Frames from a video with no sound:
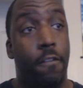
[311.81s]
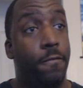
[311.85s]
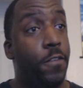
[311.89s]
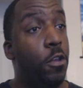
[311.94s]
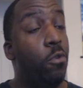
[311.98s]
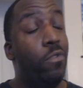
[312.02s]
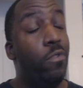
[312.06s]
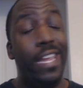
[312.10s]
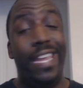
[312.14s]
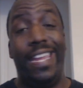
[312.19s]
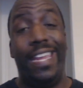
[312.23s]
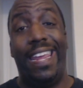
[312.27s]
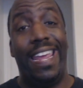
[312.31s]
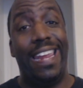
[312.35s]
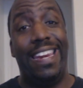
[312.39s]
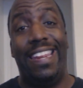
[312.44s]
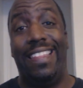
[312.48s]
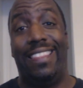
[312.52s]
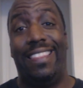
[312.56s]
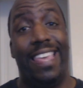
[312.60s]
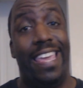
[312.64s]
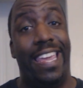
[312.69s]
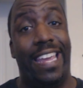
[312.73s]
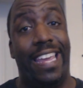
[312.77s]
if you need
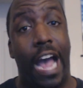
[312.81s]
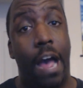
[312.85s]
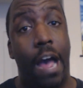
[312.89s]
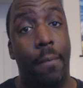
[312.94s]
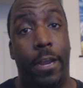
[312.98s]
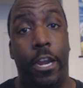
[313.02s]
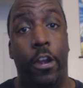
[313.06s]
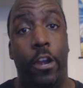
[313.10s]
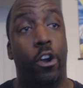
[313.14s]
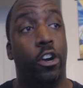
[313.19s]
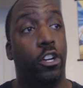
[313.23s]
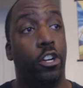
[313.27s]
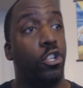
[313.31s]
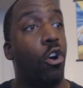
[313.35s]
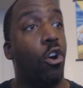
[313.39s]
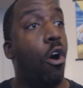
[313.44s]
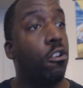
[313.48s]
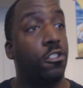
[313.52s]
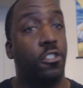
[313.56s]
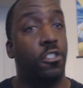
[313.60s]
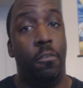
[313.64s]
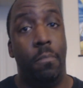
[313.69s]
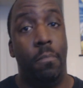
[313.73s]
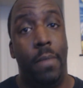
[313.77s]
anything, I'm here.
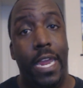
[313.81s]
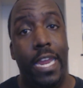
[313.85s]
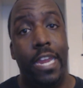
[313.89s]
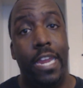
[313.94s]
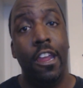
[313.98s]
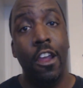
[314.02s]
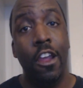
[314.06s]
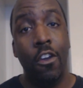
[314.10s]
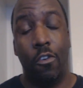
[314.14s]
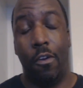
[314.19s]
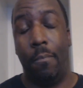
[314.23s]
Talk to me.